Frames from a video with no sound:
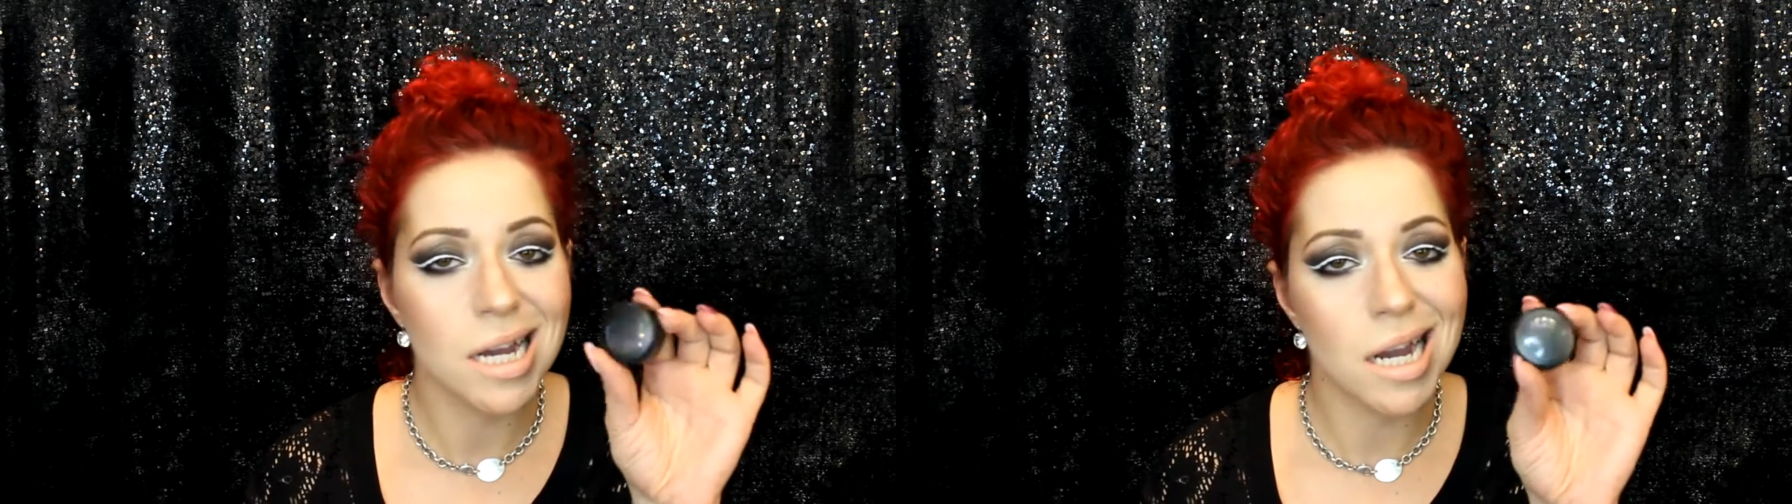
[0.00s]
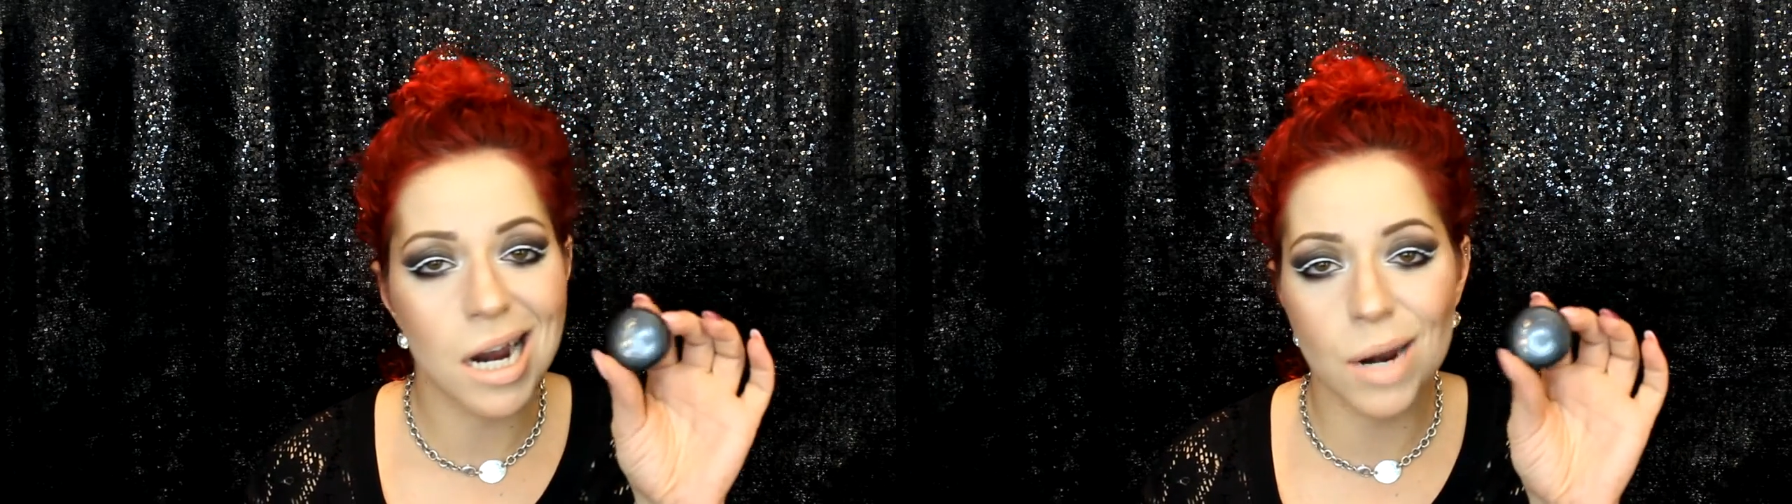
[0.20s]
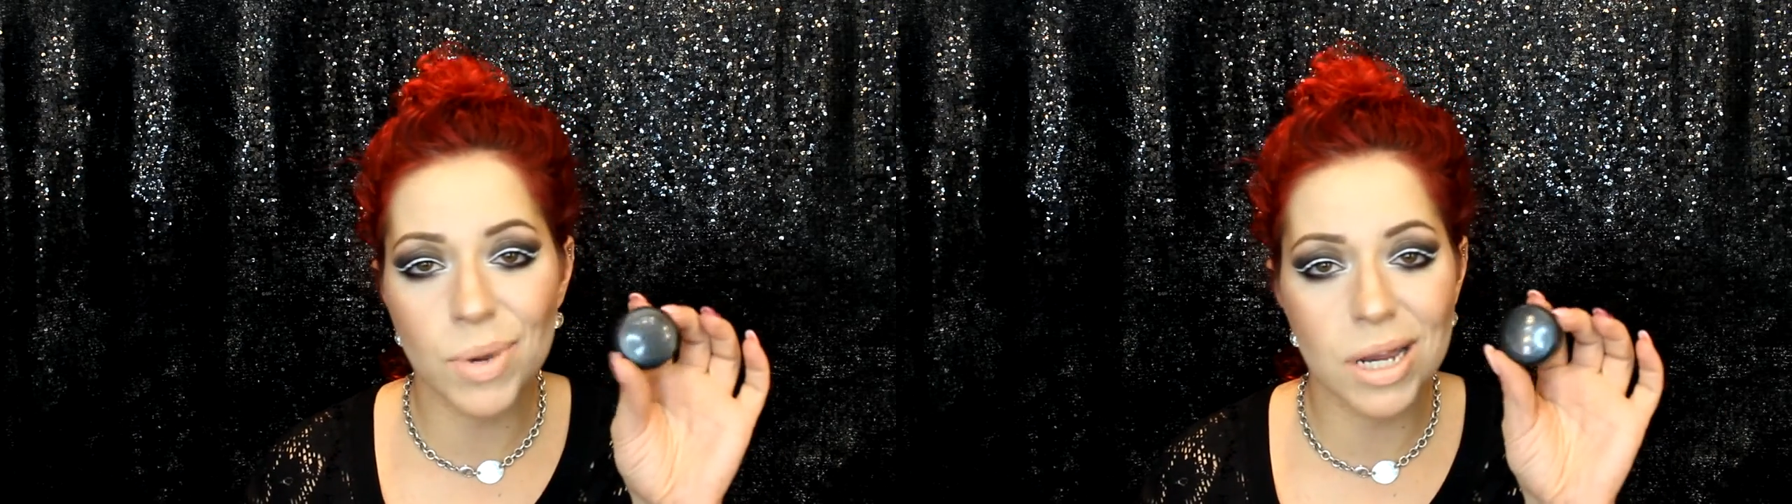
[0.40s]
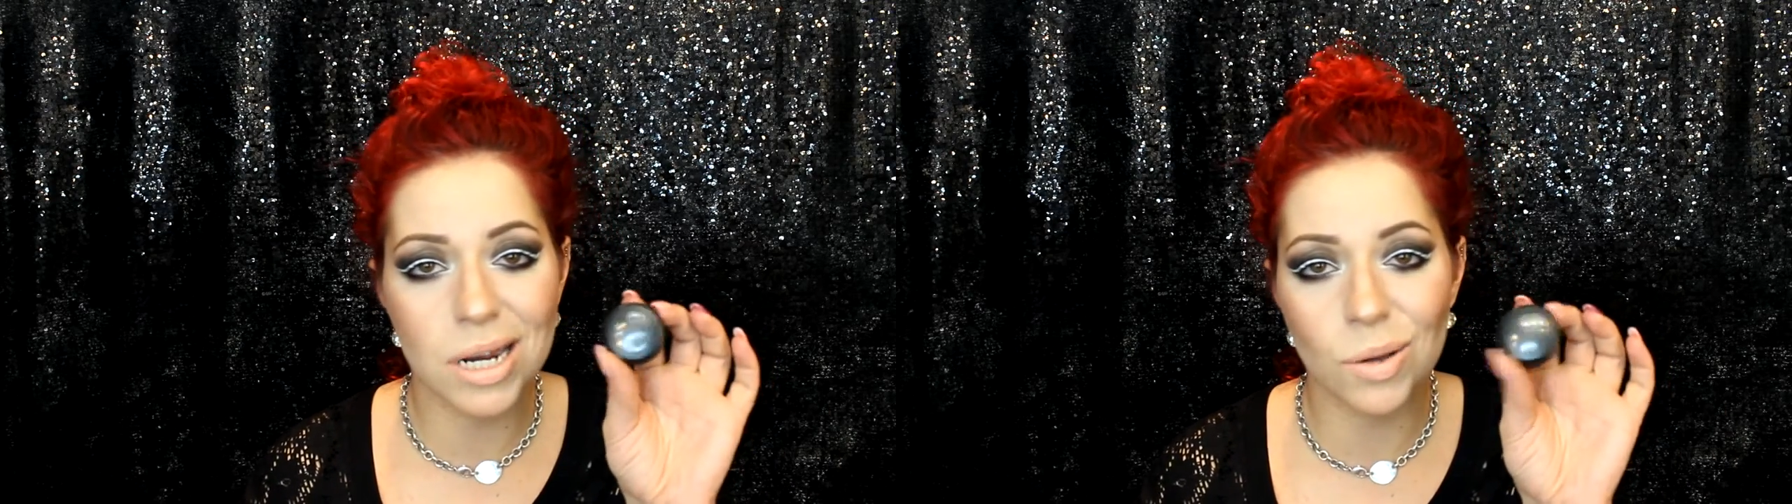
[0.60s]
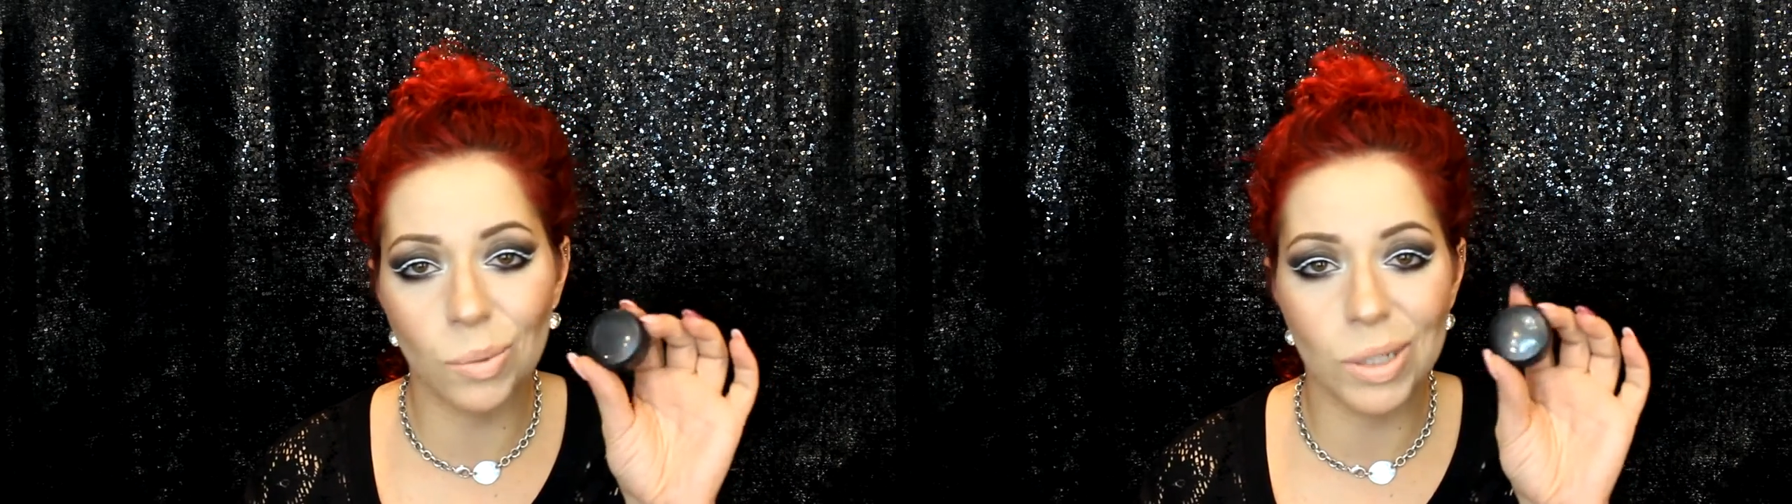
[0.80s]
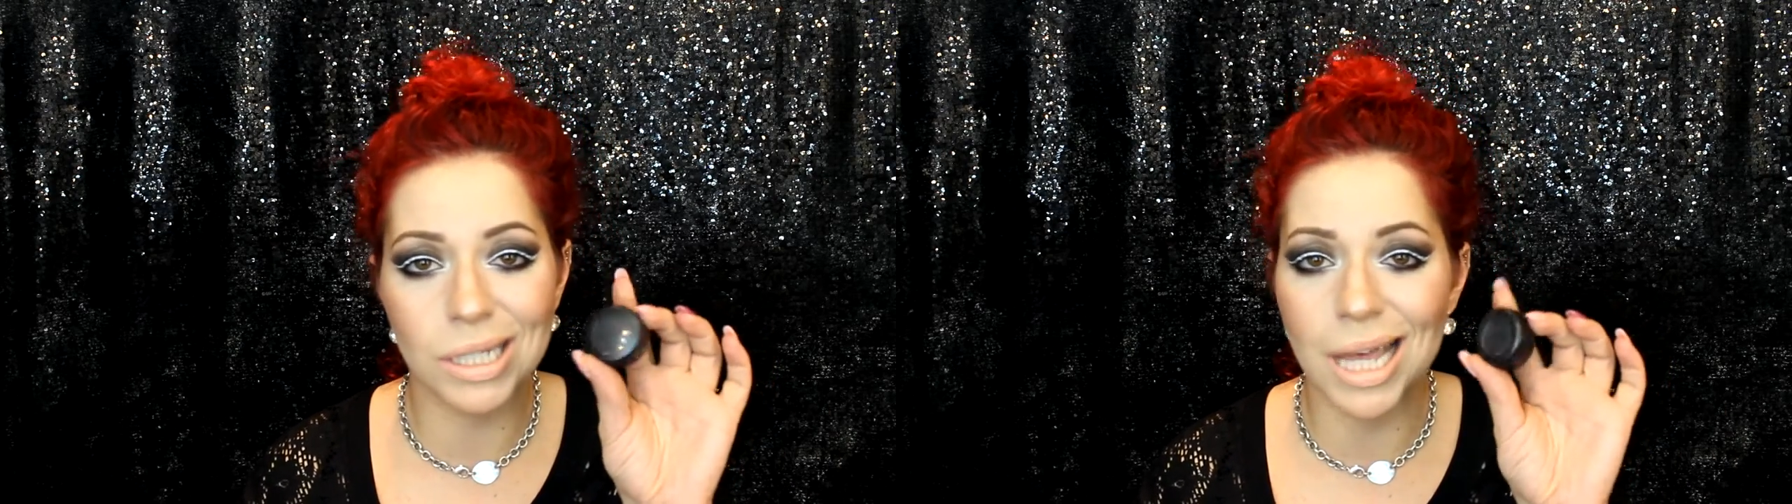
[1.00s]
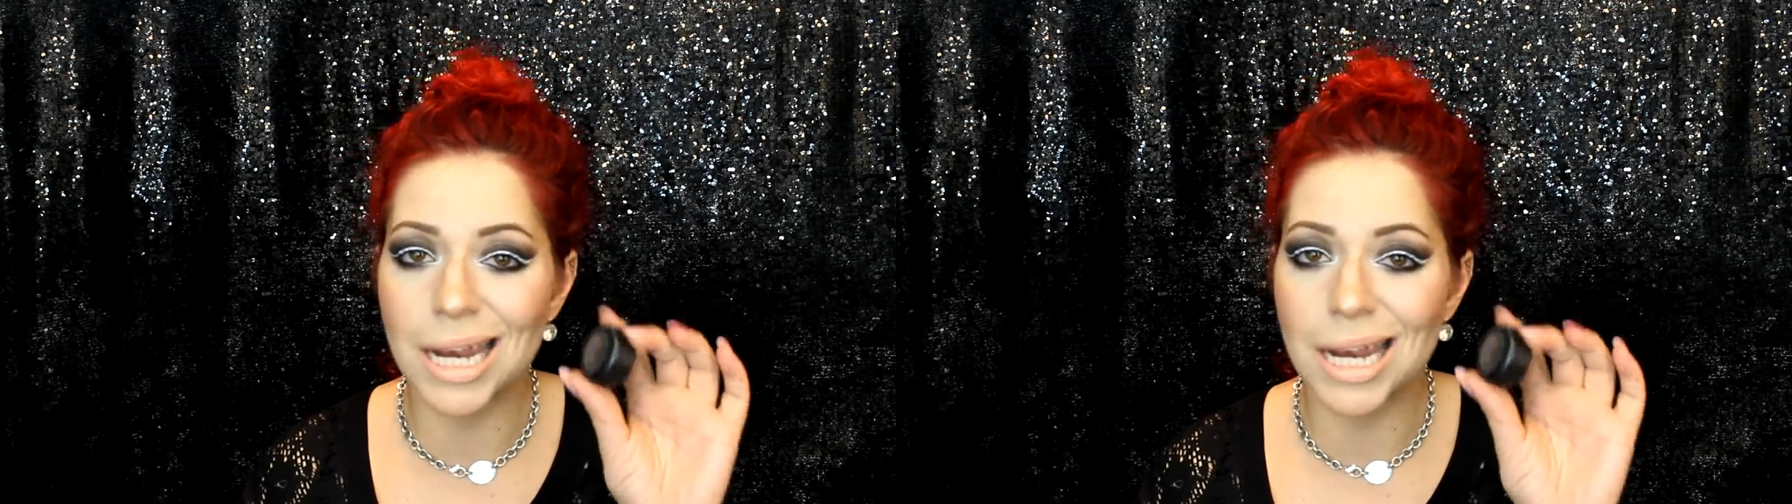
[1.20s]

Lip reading: Carbon was